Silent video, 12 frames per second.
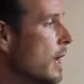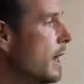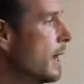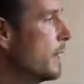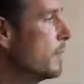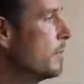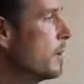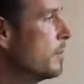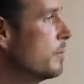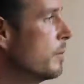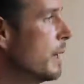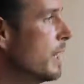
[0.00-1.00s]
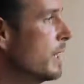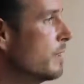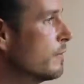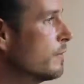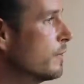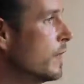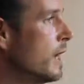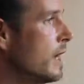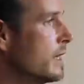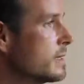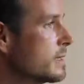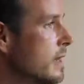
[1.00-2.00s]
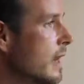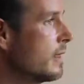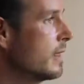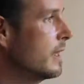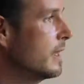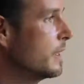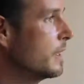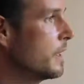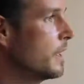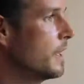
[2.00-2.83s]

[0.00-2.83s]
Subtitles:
But for us, I think